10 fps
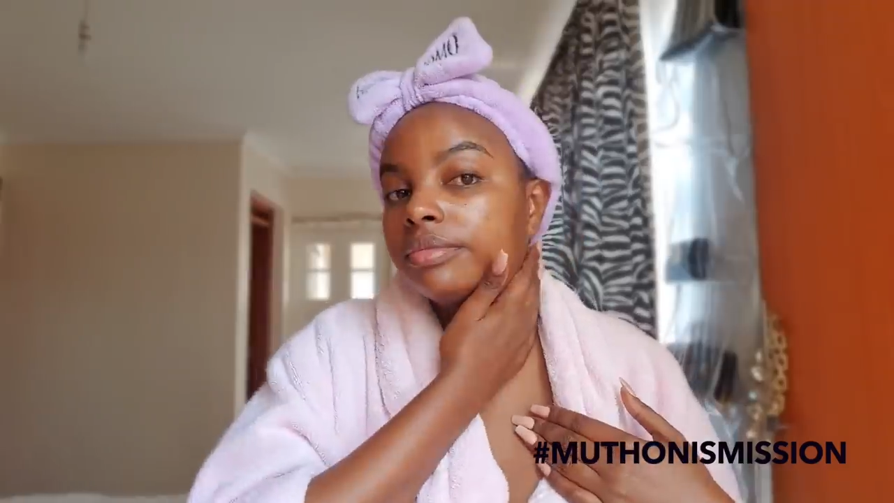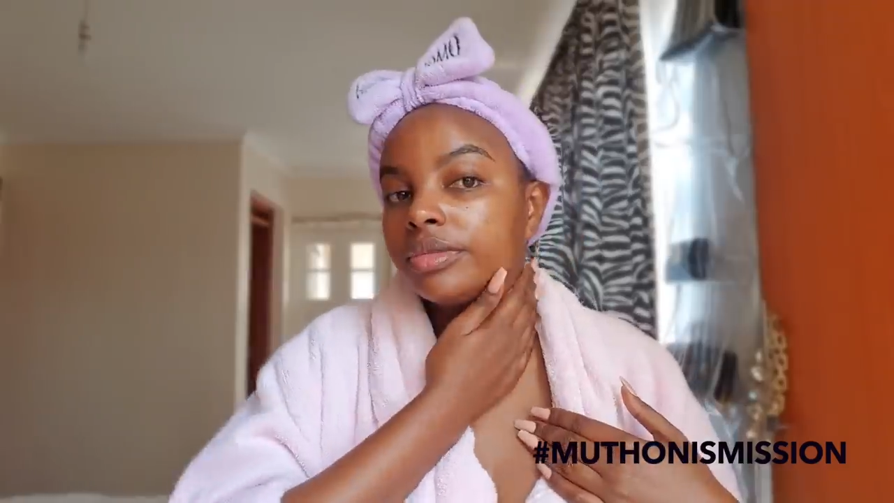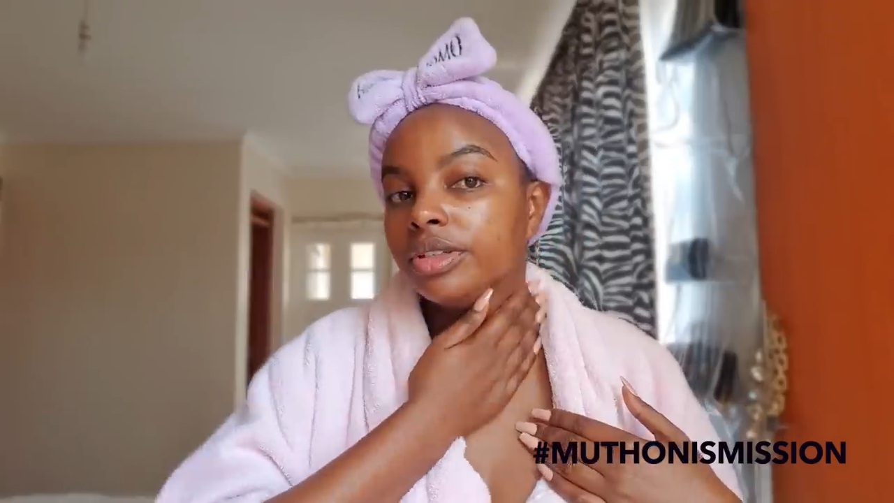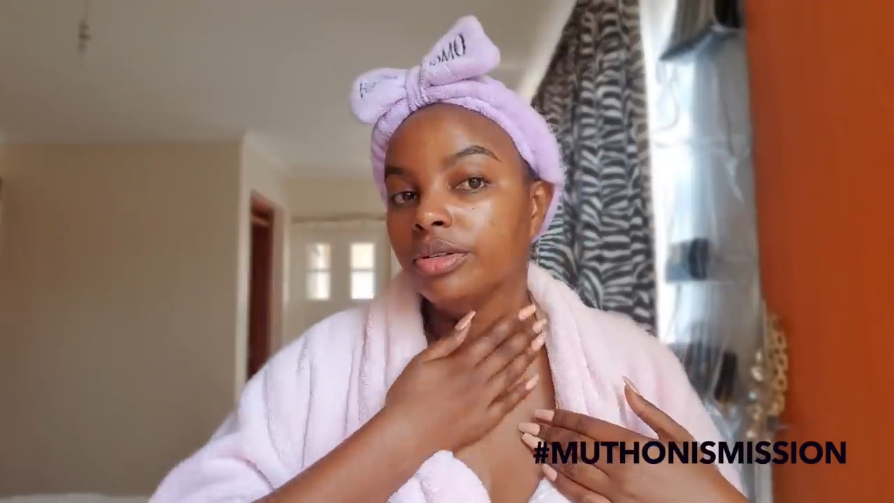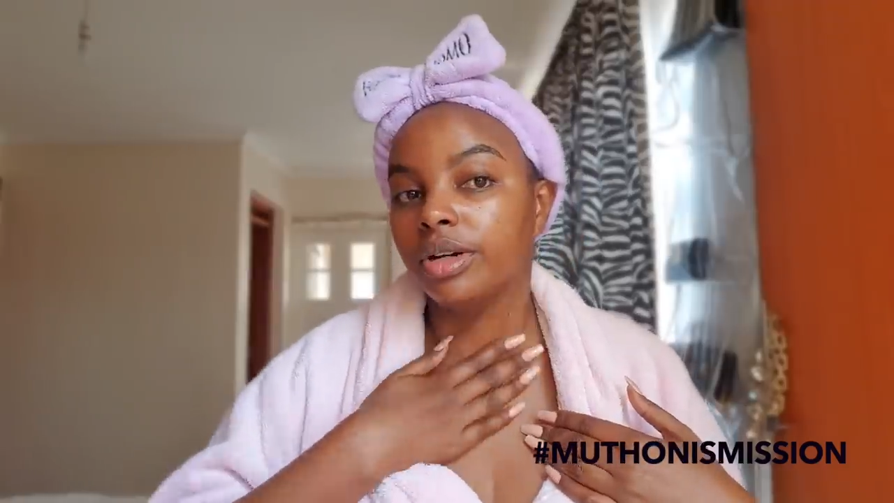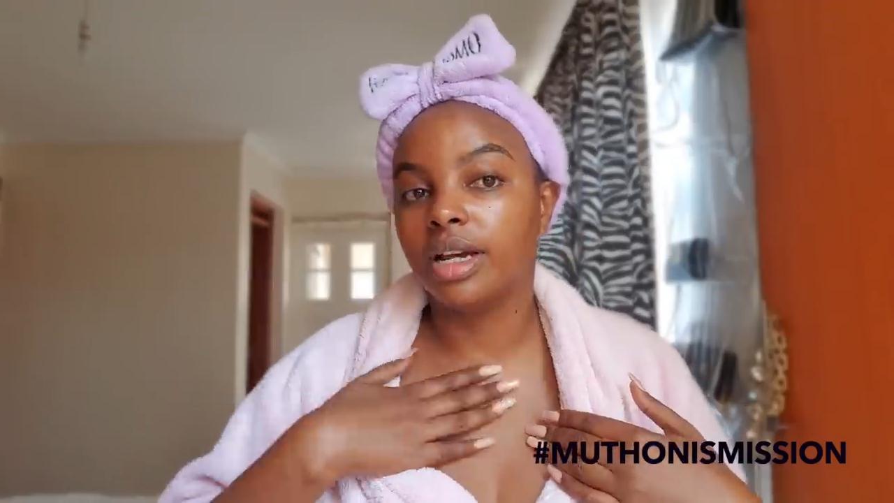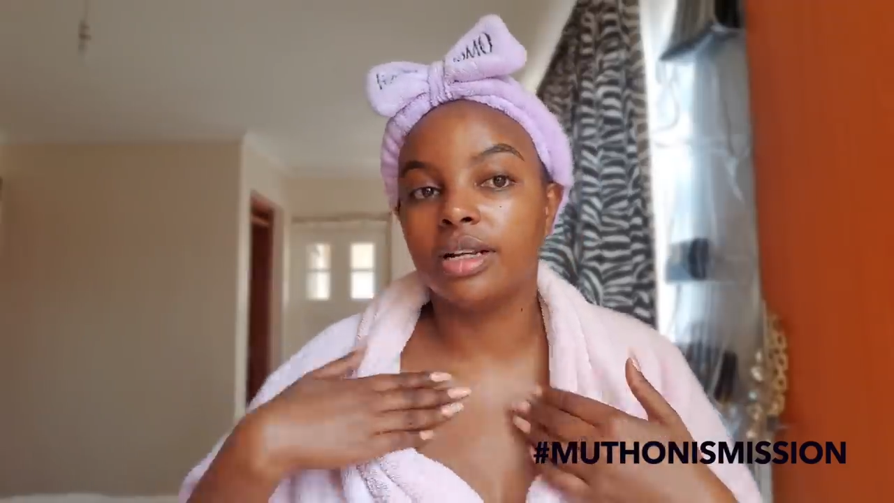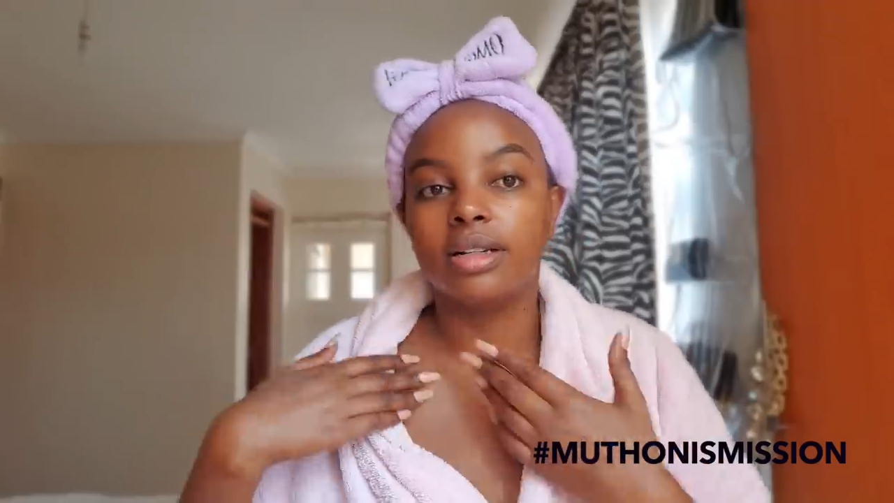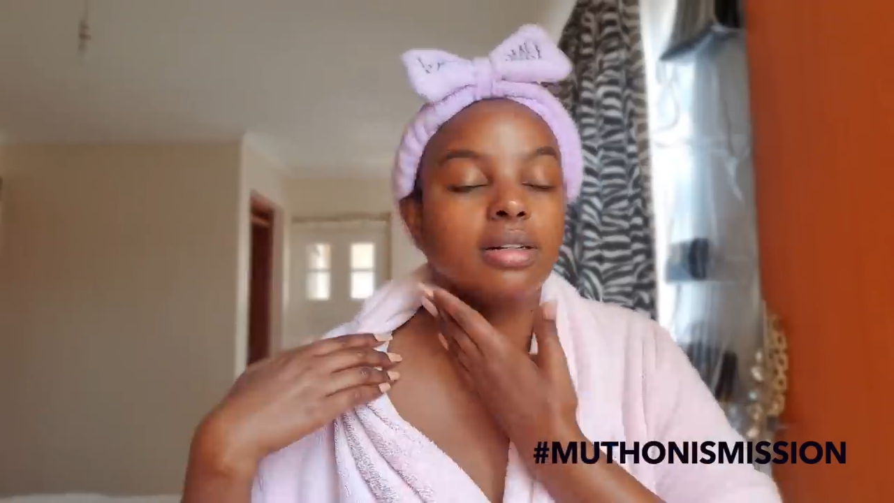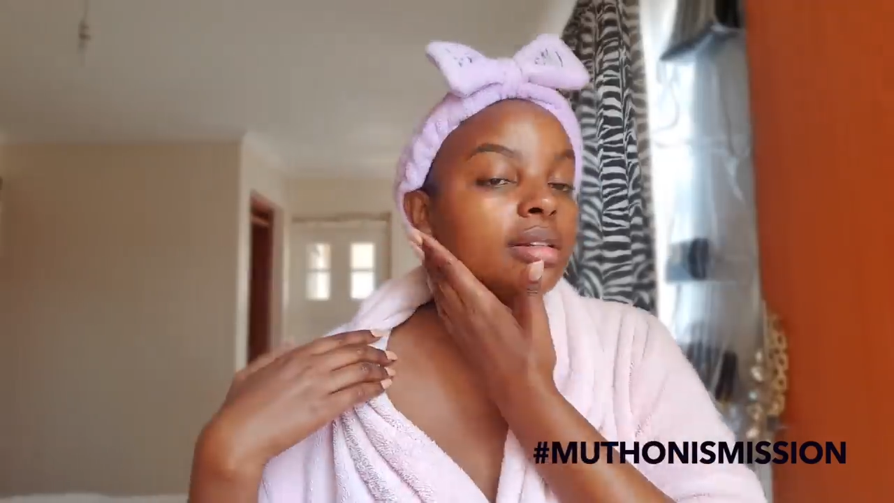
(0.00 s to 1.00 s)
so you
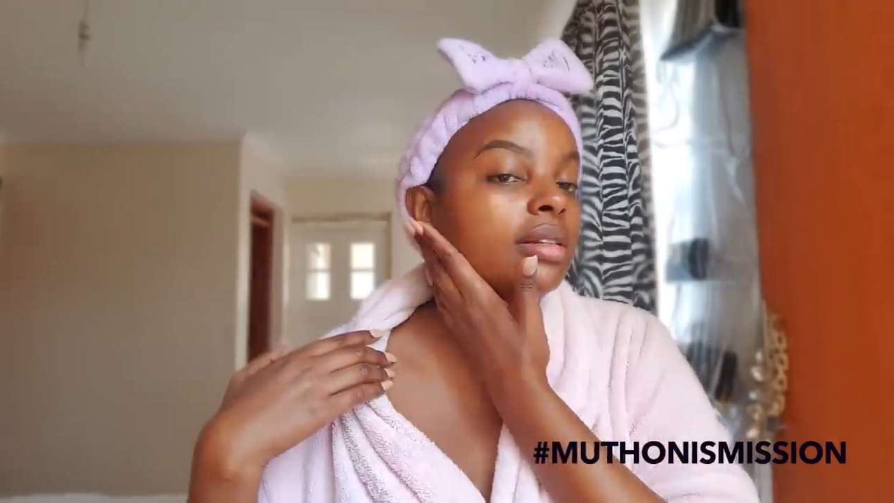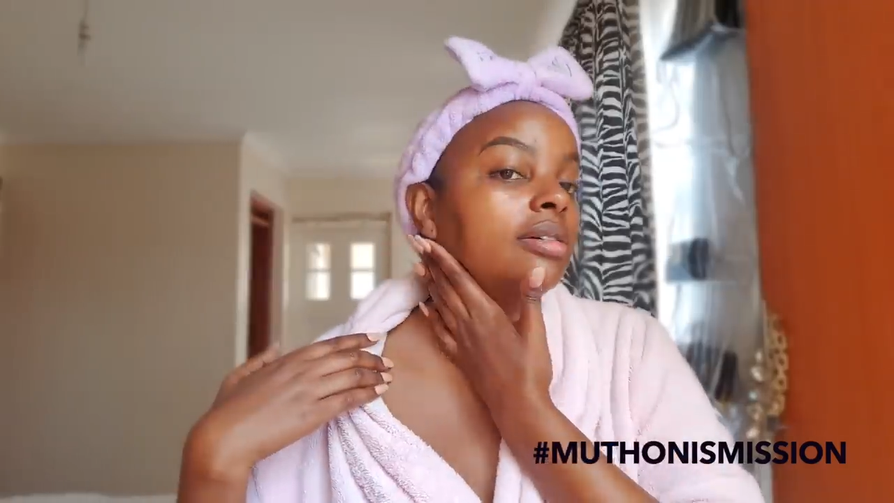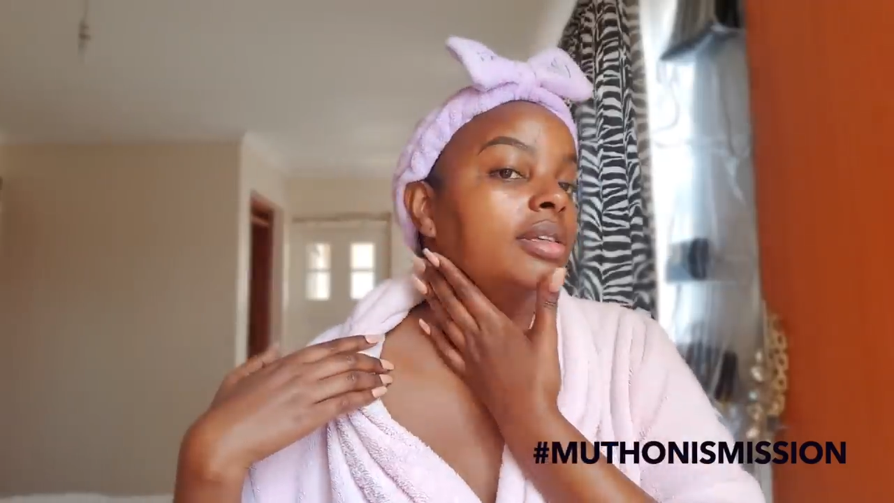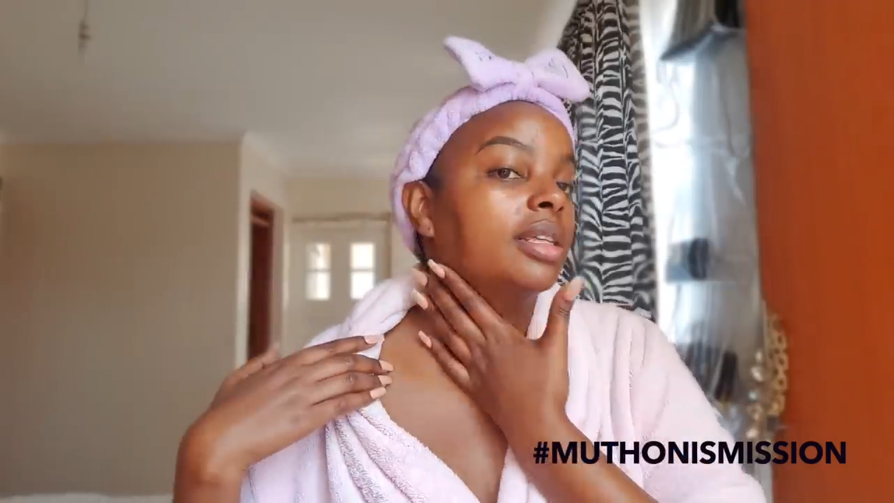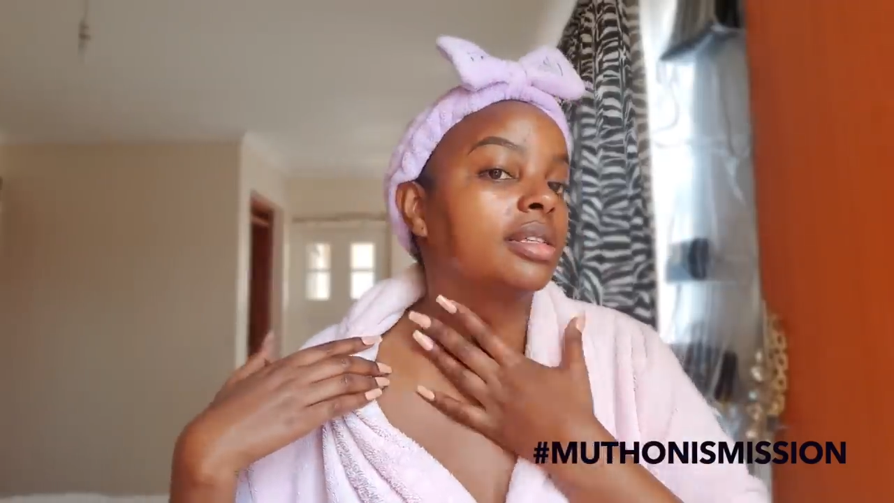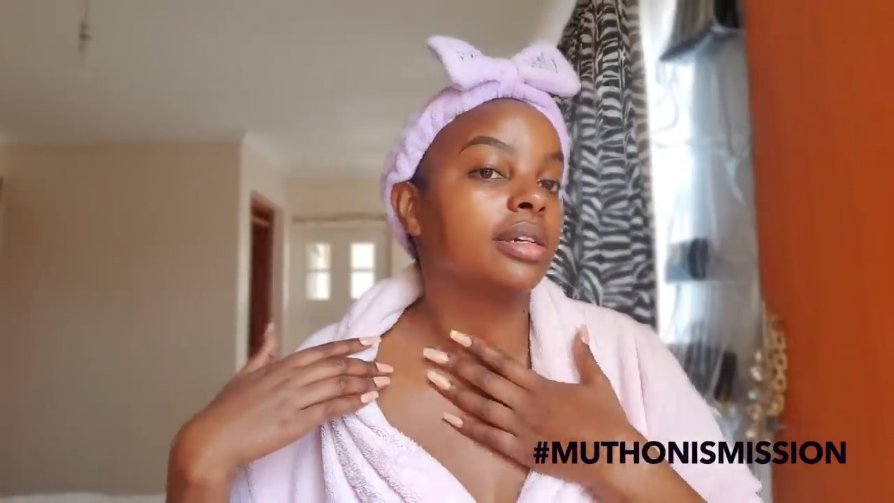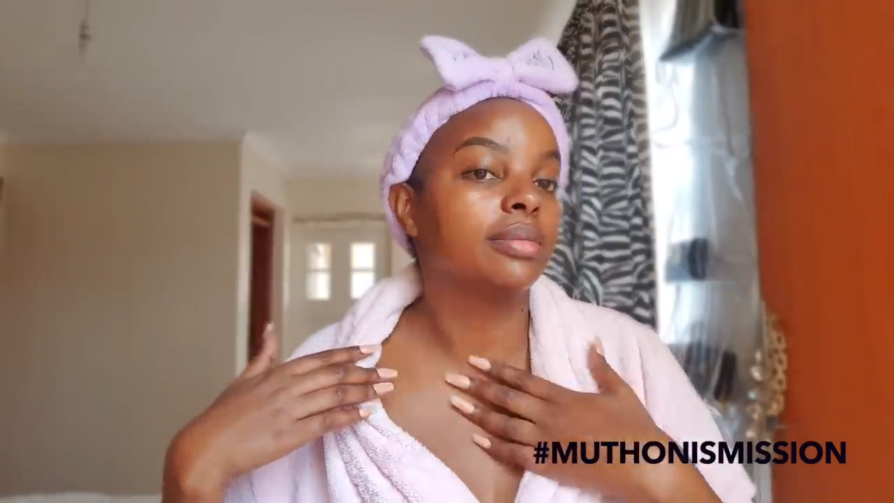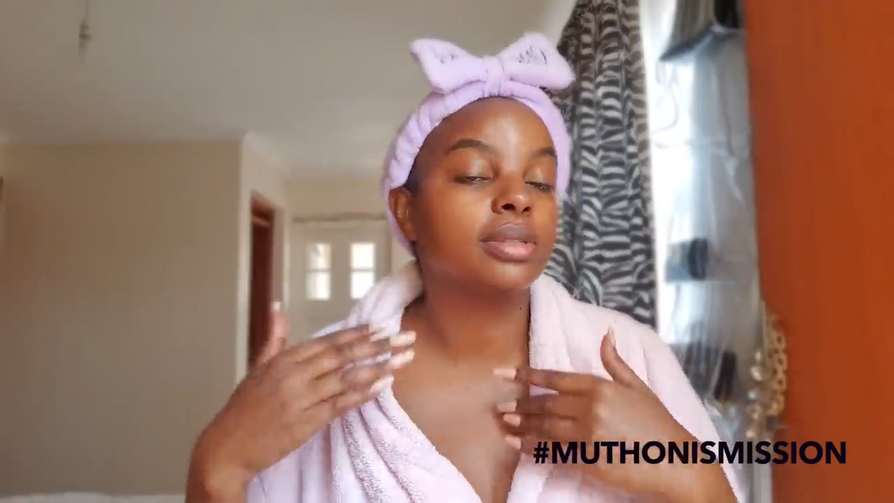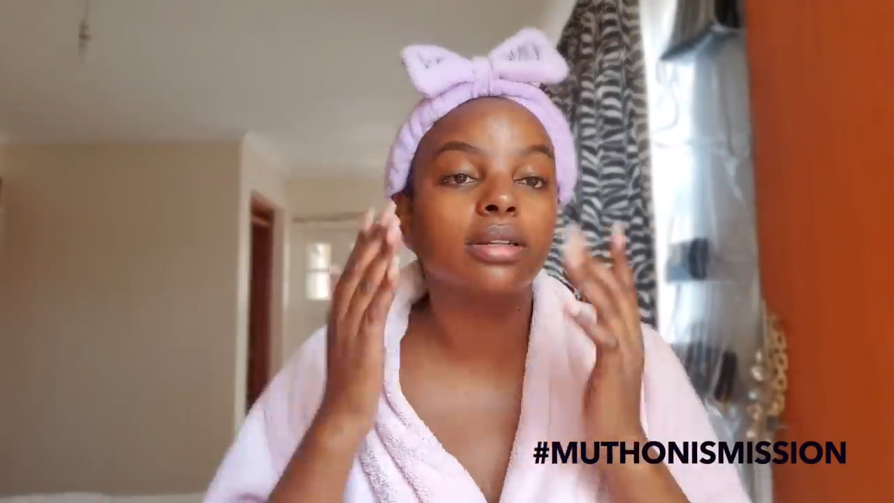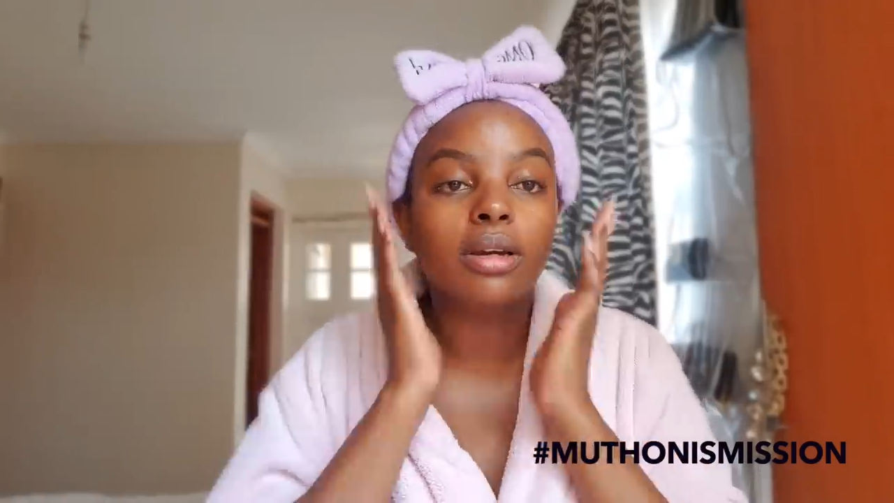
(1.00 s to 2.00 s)
can look the
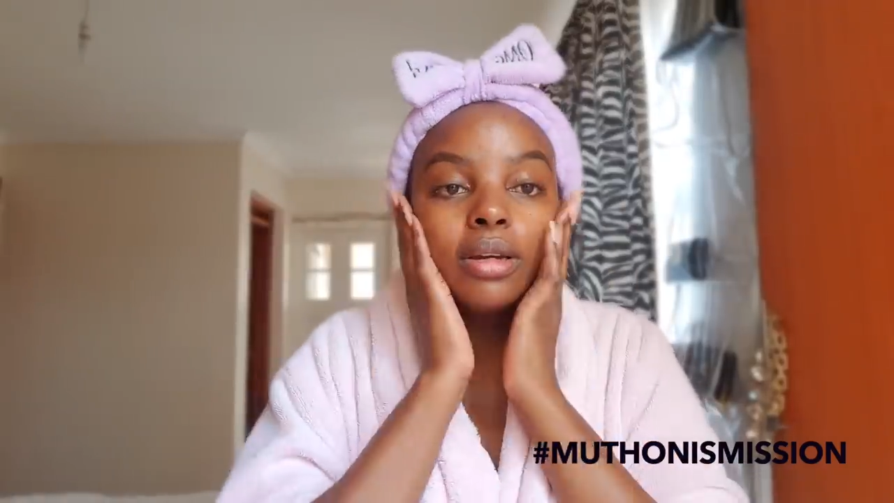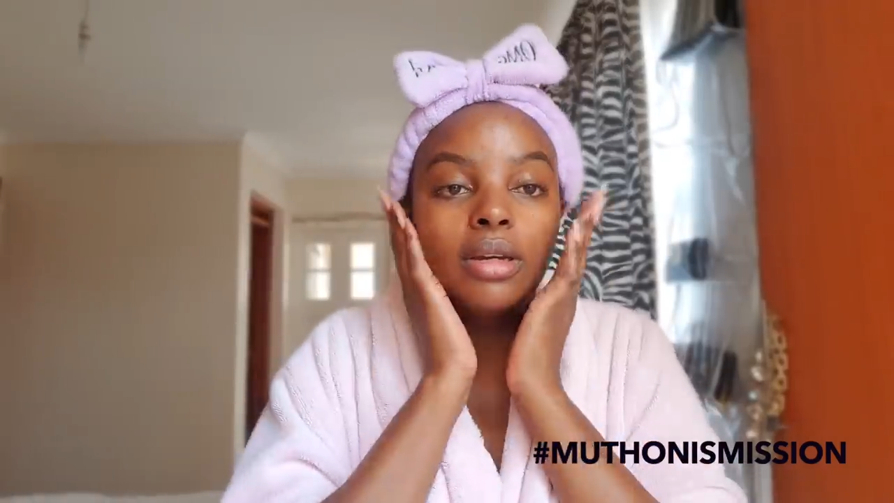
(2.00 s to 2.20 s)
same Cindy,